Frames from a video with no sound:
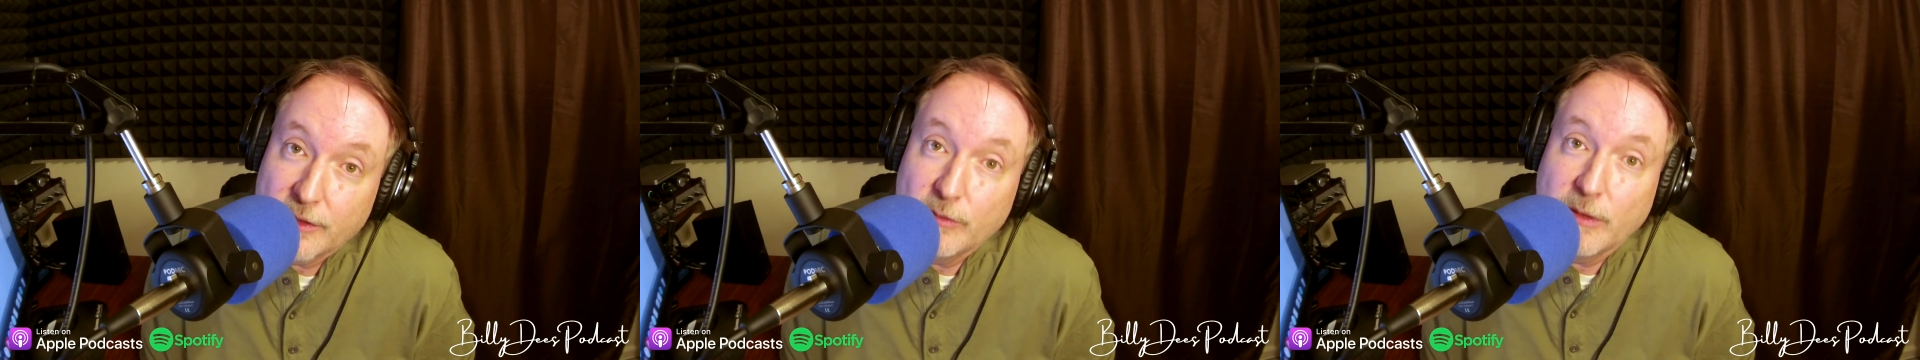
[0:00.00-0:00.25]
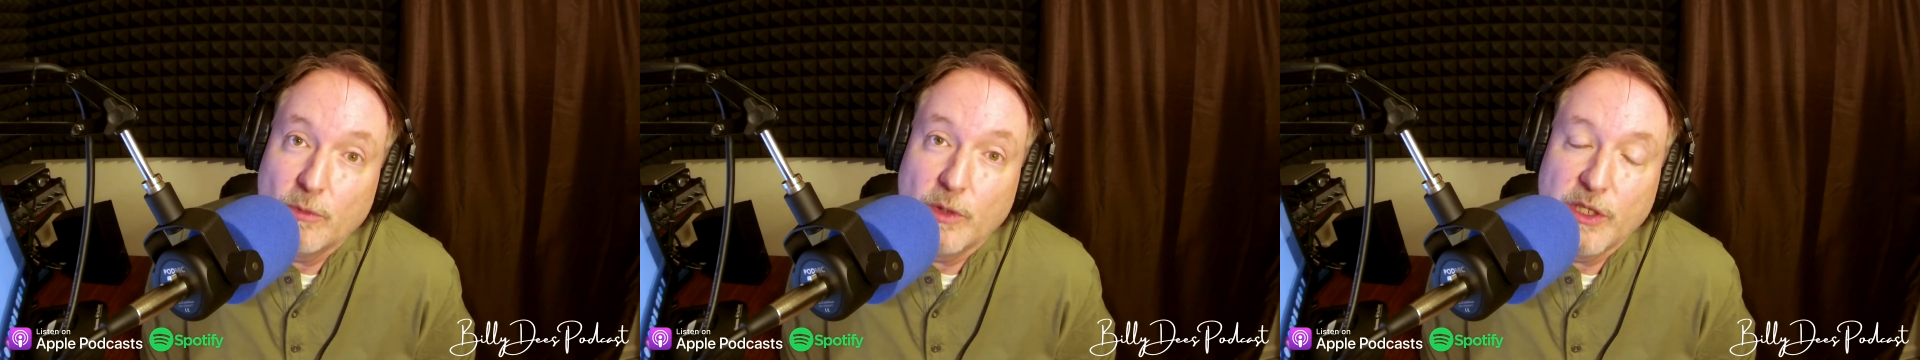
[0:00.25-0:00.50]

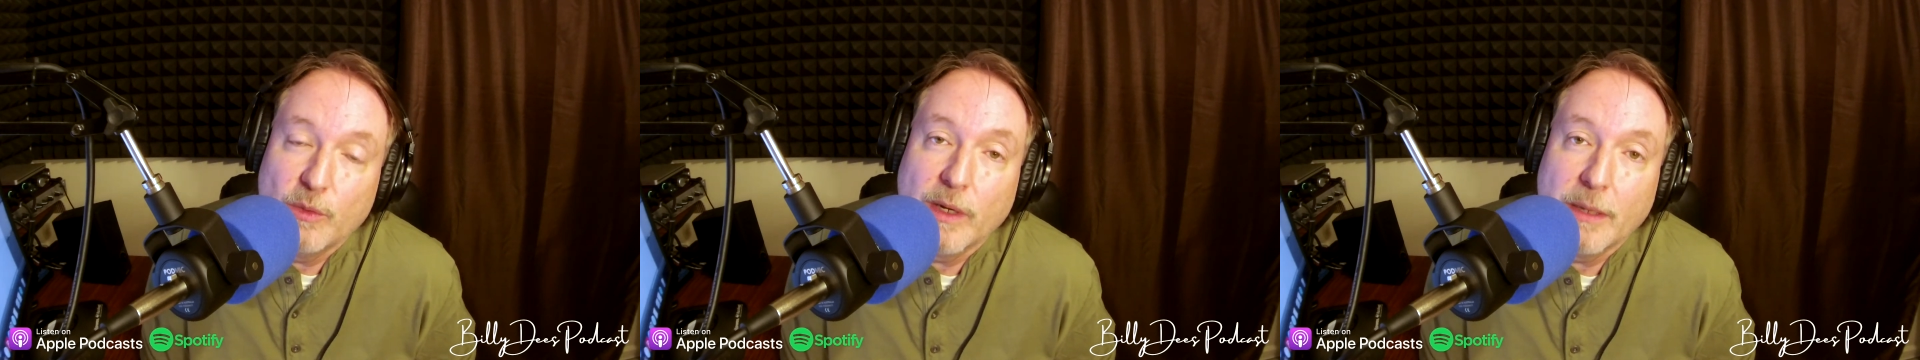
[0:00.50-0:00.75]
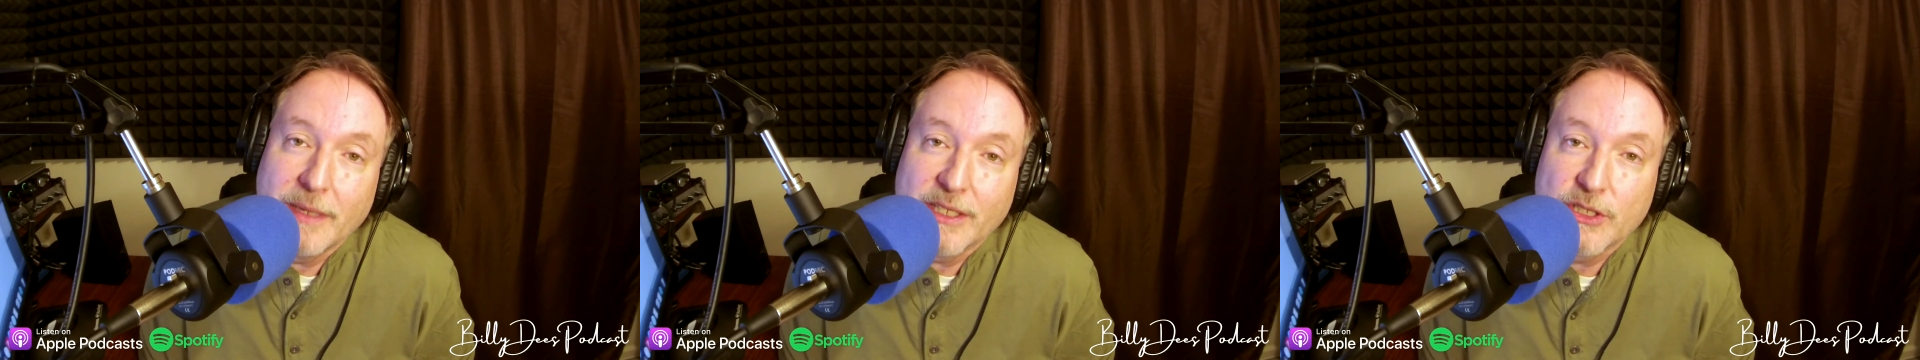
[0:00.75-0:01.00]
You want
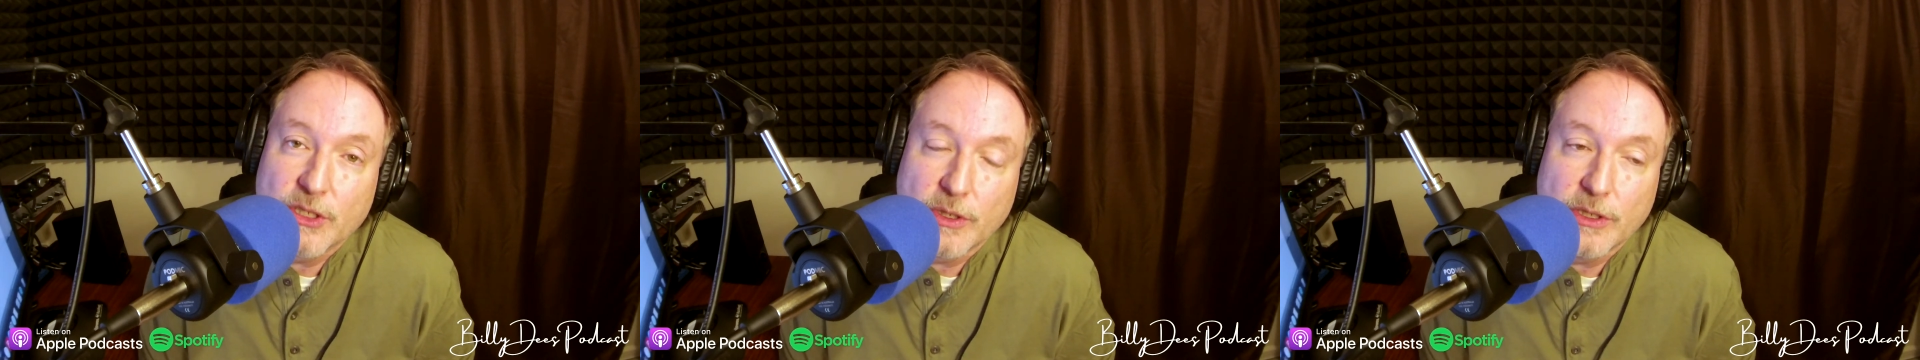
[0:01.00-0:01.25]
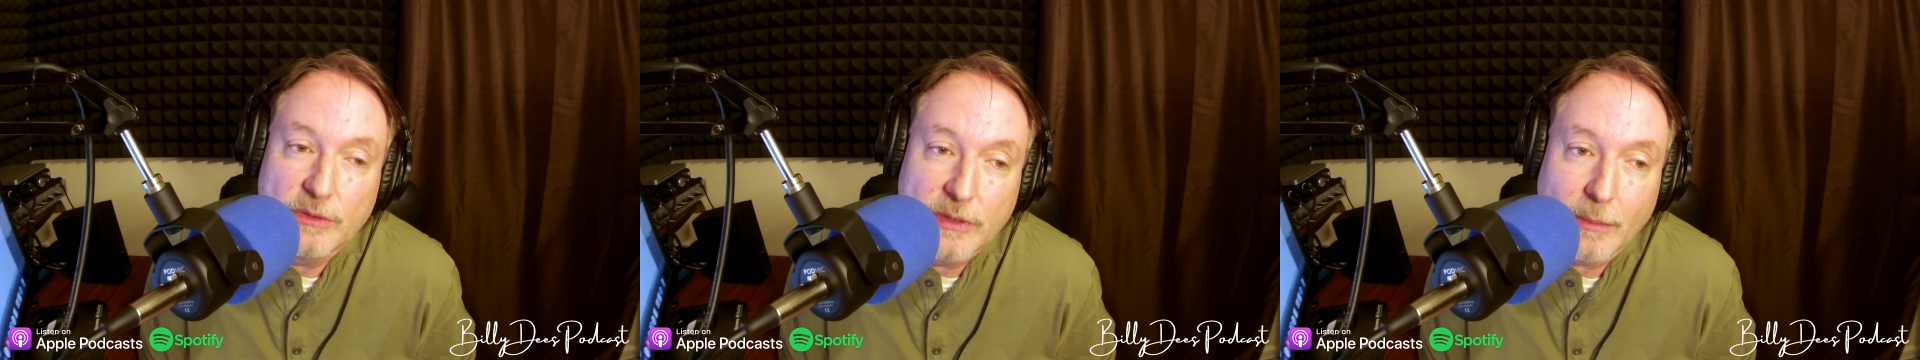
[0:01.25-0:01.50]
to make sure
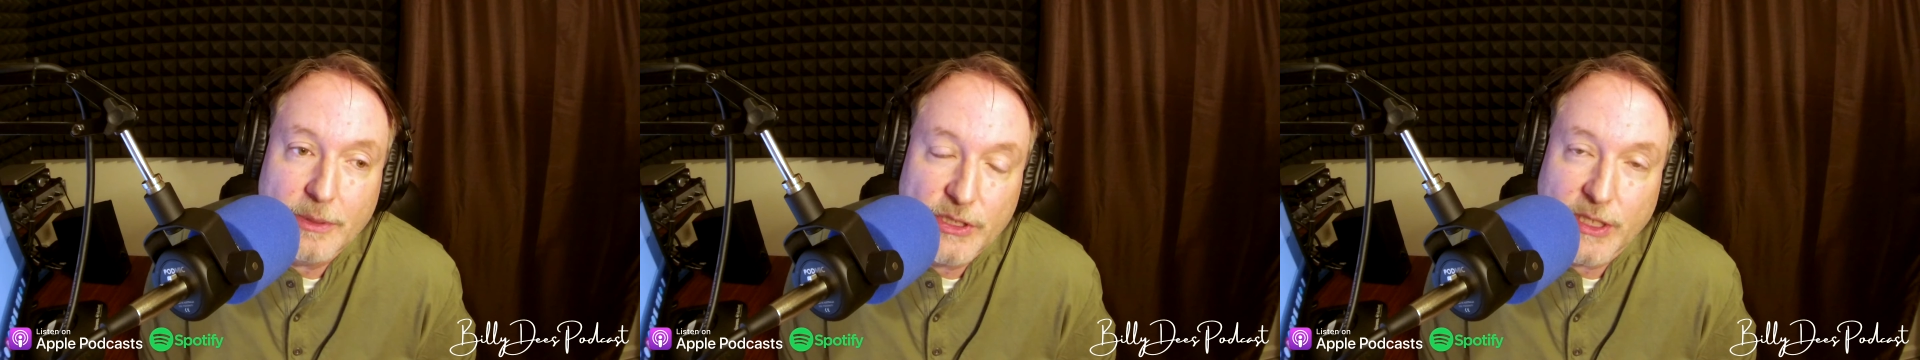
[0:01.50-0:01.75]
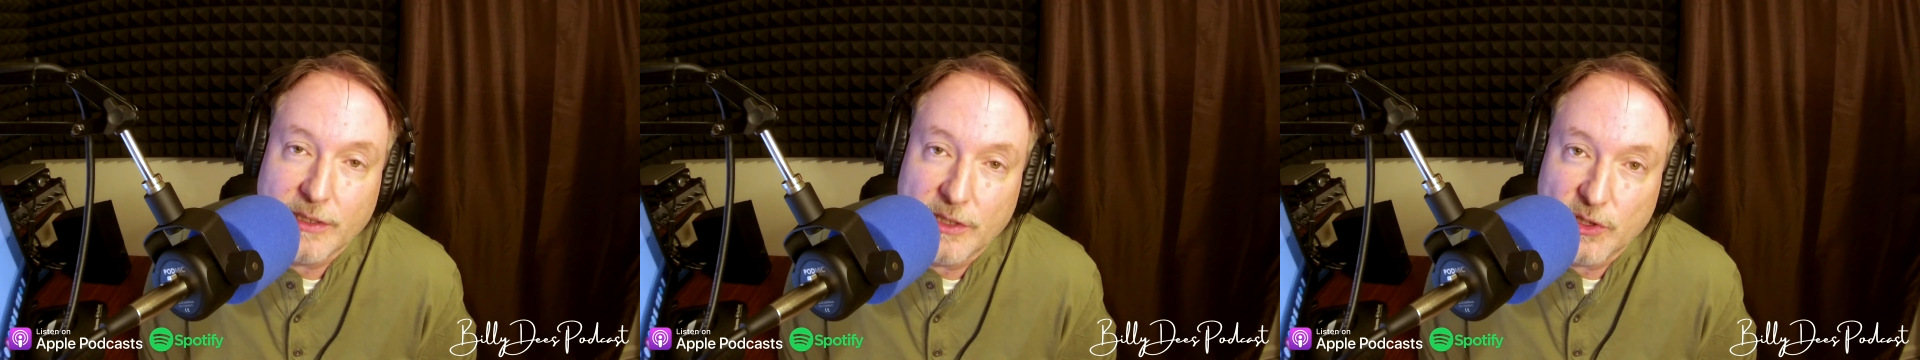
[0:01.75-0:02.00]
you double
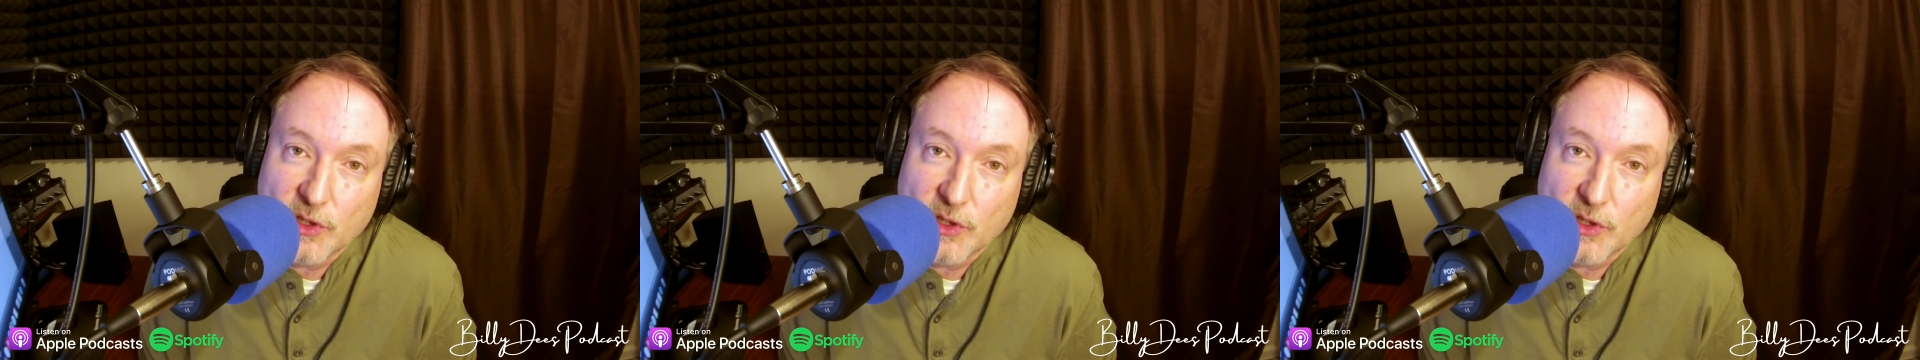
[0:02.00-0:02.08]
check the